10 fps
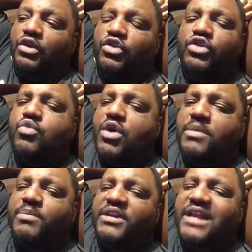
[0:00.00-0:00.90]
Do you
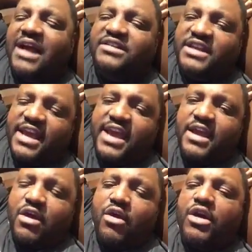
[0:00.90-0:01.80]
want to be Dr.
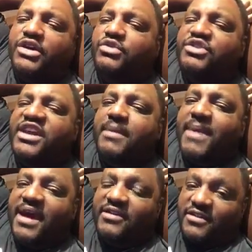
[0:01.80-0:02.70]
King or are you
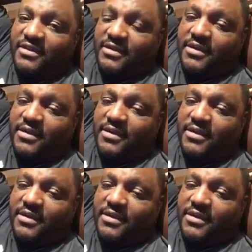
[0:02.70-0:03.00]
DMX?